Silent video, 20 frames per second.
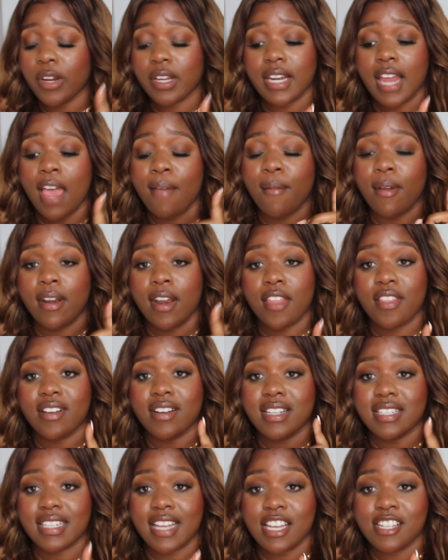We're going to have
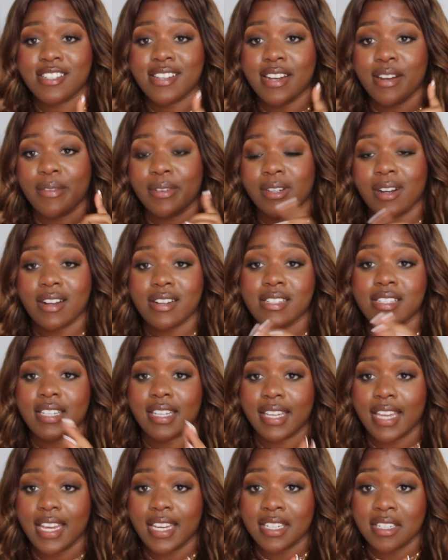another discussion in
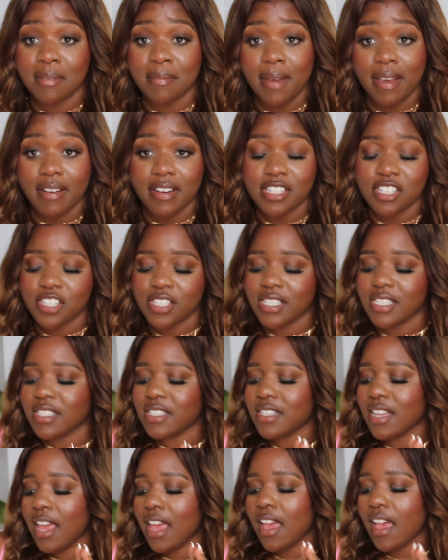regards to kingdom
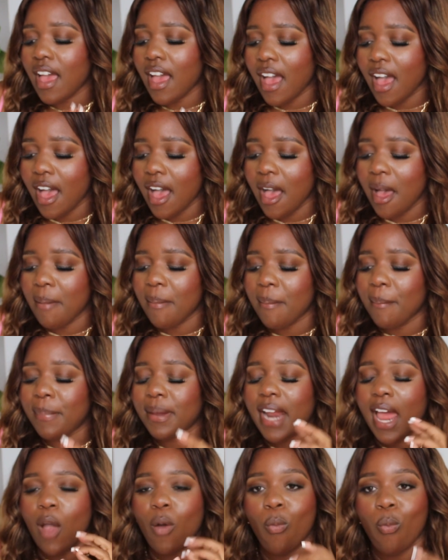marriages,
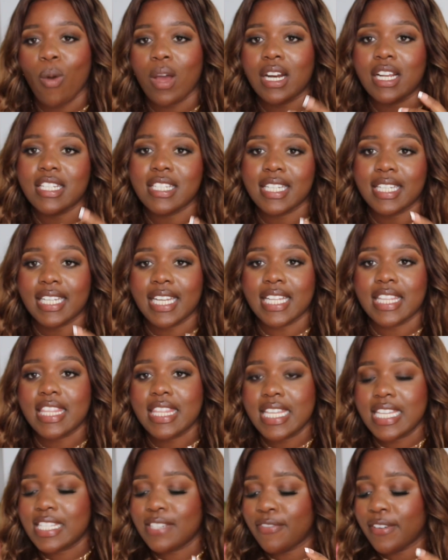but I wanted to
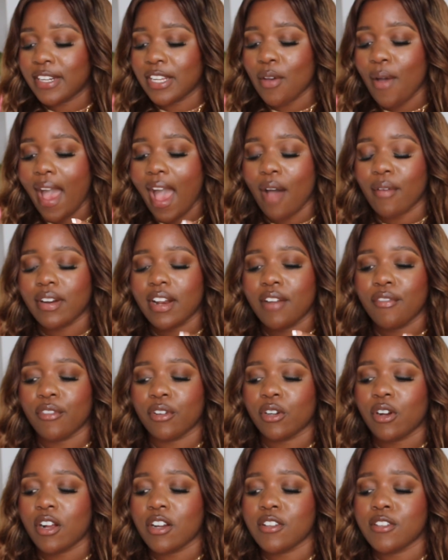get this video out
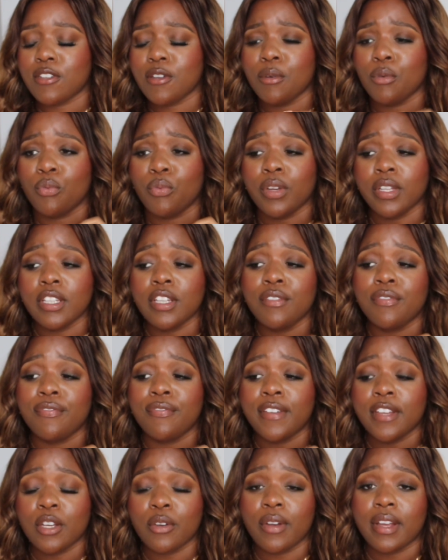in regards to really
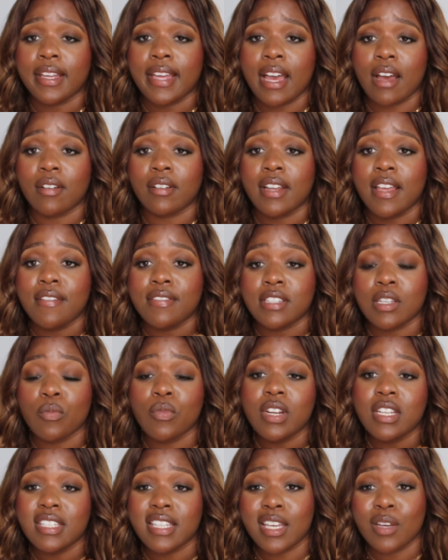figuring out if
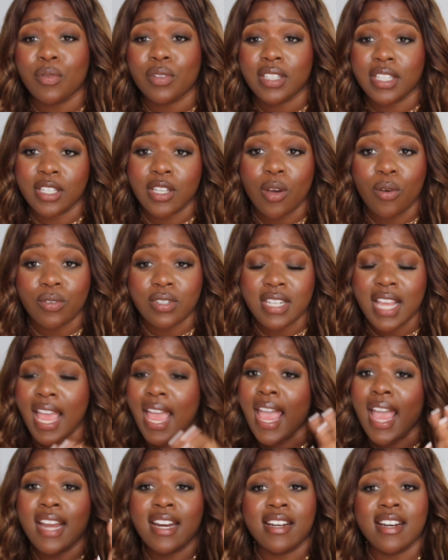someone is equally yoked.
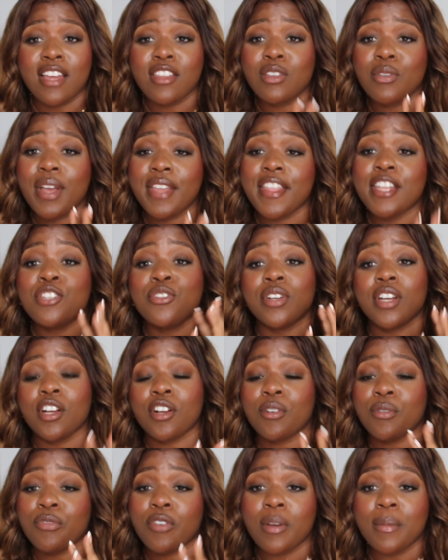And another way that you
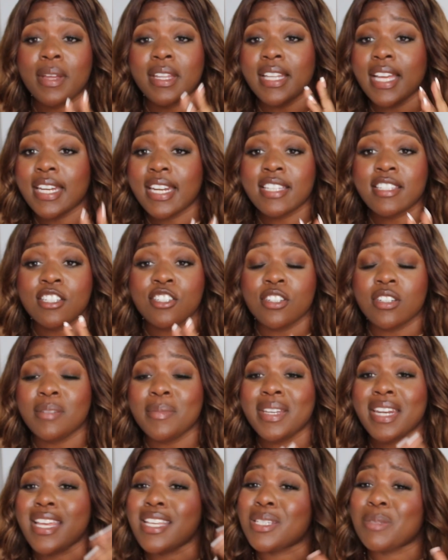can confirm it, ladies and
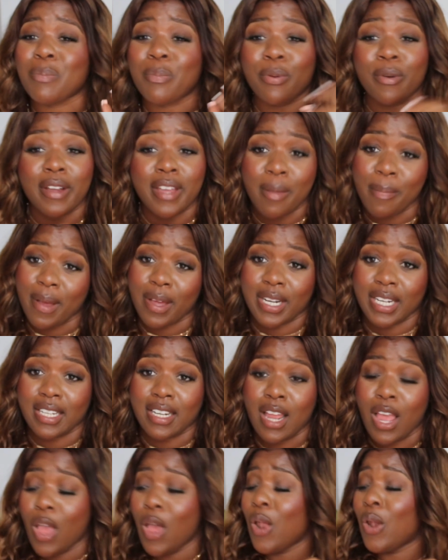gentlemen, is pray about
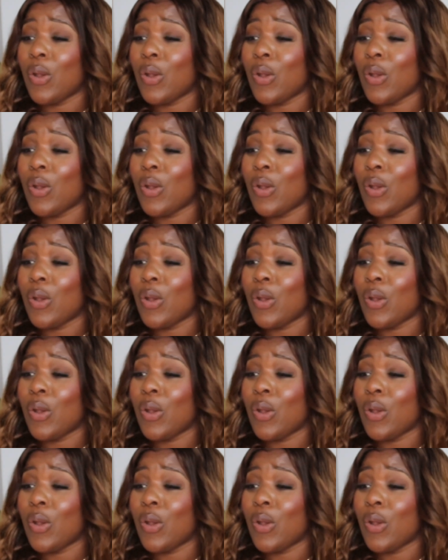it.